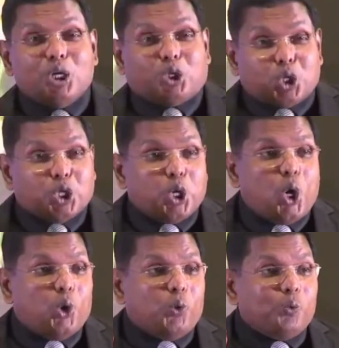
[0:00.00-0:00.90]
do you
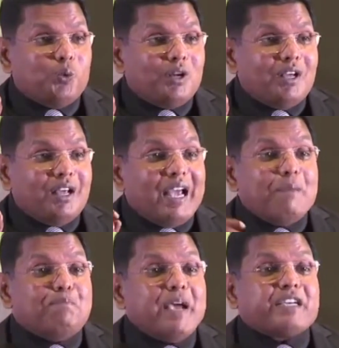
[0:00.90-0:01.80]
know a
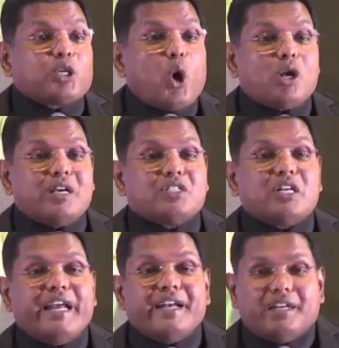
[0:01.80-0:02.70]
big college
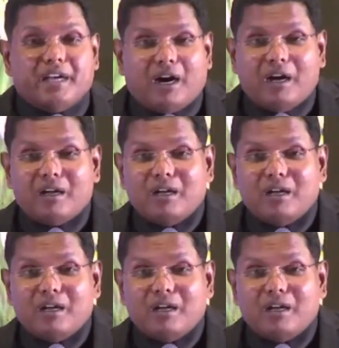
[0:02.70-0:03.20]
in India